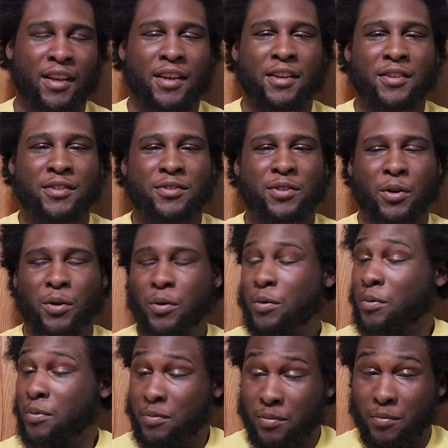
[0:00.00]

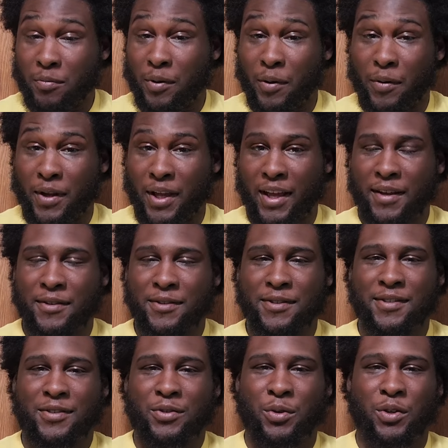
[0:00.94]
So
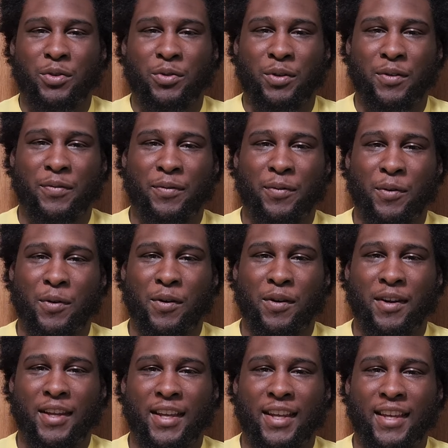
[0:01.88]
Roadhouse
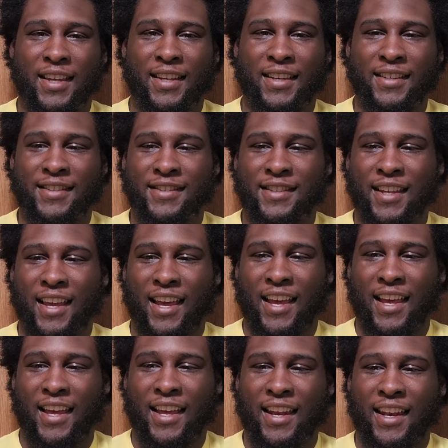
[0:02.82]
2024 is
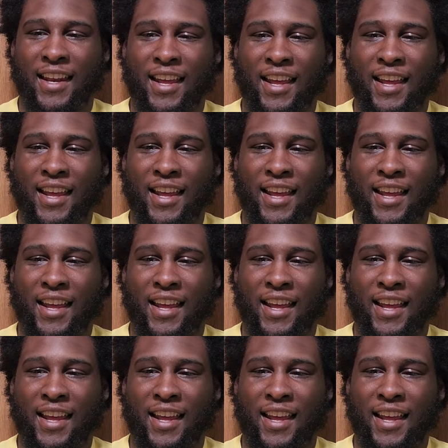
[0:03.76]
an